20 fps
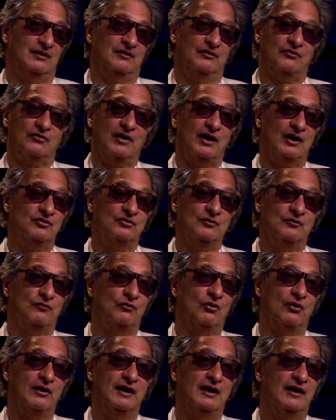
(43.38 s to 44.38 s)
Trying to
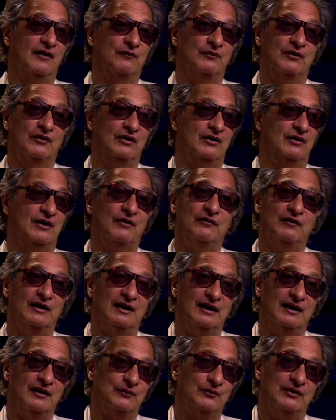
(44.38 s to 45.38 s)
fall in love with her, I fell
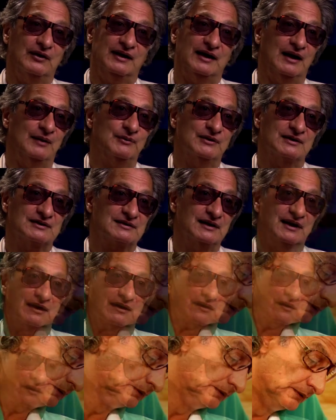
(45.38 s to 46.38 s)
in love with the game instead.
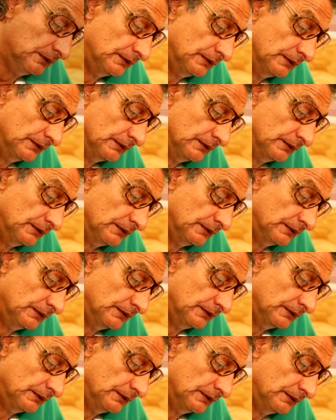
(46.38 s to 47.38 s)
And the next thing I knew, I
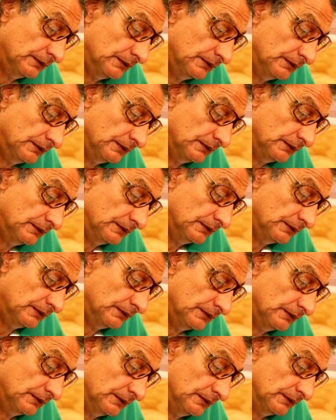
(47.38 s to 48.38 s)
spent my life playing the game.